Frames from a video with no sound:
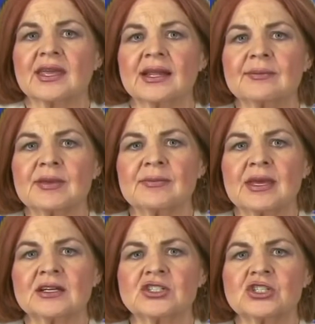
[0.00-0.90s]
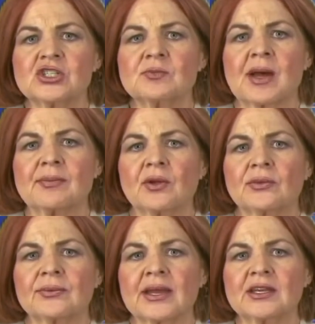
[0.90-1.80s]
It'll be mailed to you by both
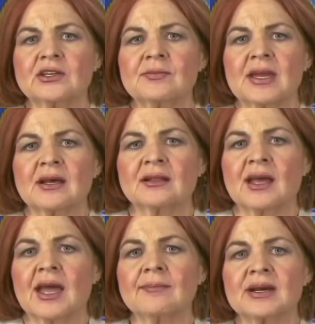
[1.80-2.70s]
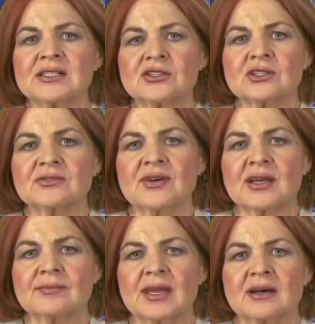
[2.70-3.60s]
regular mail and by
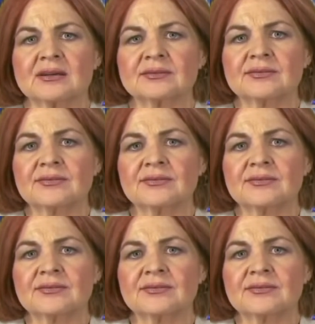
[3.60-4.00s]
certified mail.